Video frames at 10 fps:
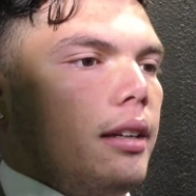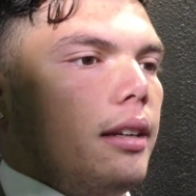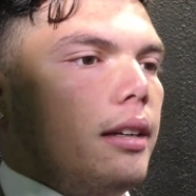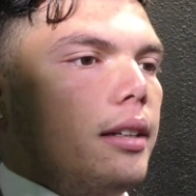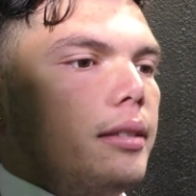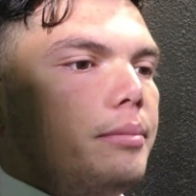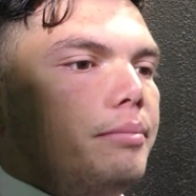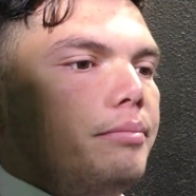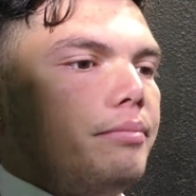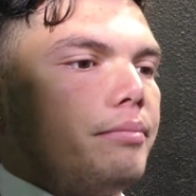and
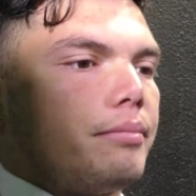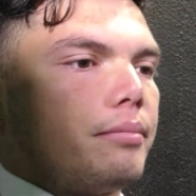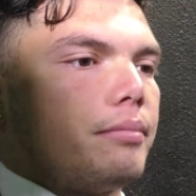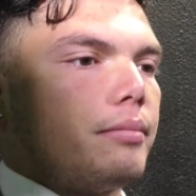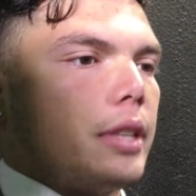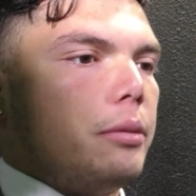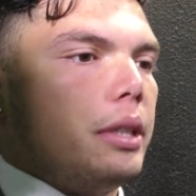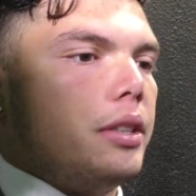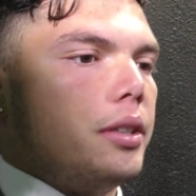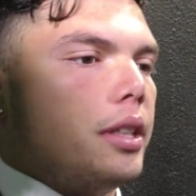we
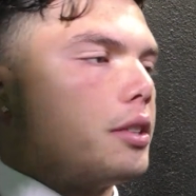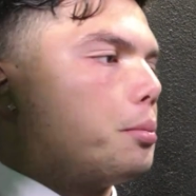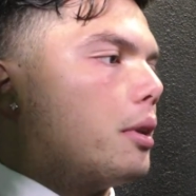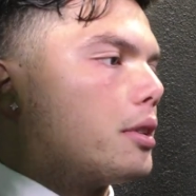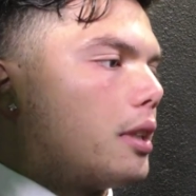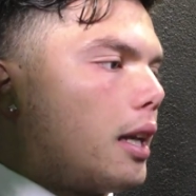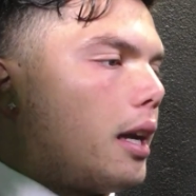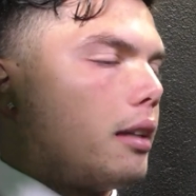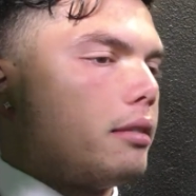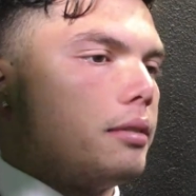do hit spurts of that,